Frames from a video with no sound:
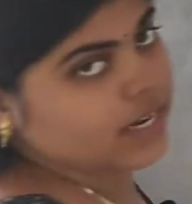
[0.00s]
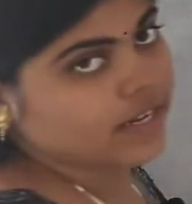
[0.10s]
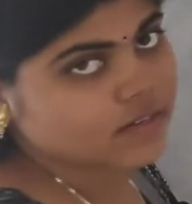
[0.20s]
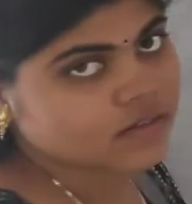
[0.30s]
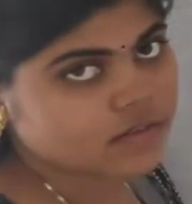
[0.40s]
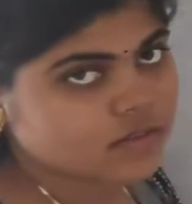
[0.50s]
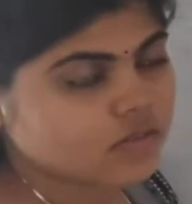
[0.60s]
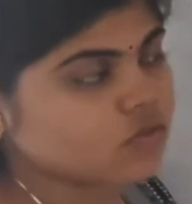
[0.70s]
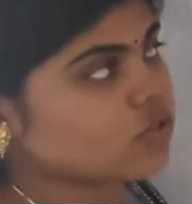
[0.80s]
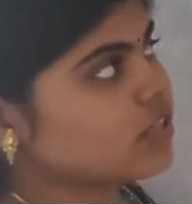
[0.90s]
line.
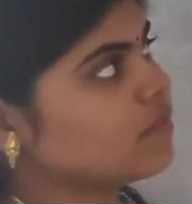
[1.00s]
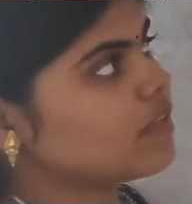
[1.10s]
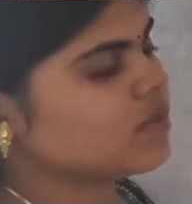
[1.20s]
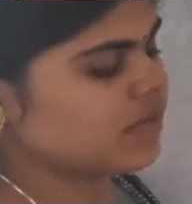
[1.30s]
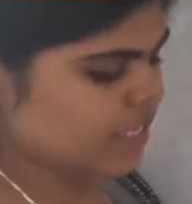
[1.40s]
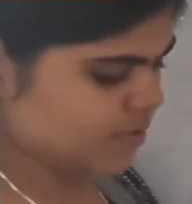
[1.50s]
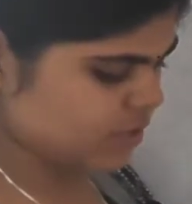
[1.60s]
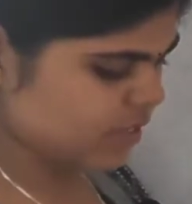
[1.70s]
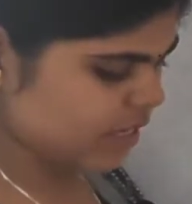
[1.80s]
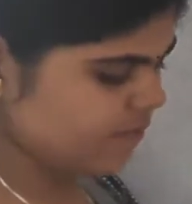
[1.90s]
So the definition of
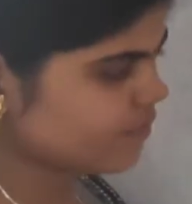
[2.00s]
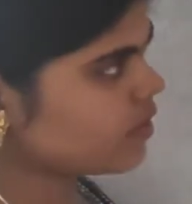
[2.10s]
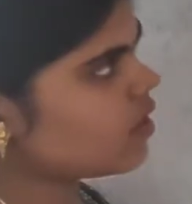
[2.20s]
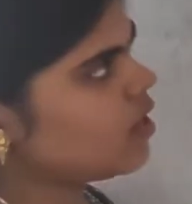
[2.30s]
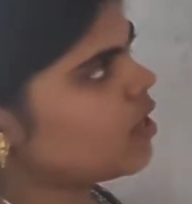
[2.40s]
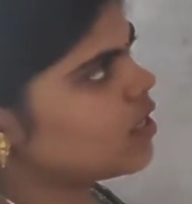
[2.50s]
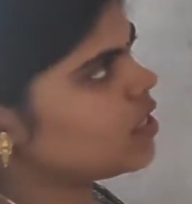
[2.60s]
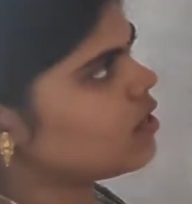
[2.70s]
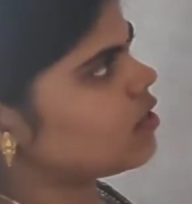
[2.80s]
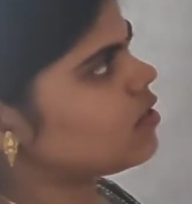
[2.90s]
transversal line,
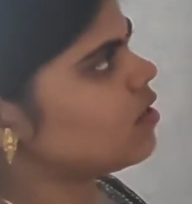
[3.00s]
here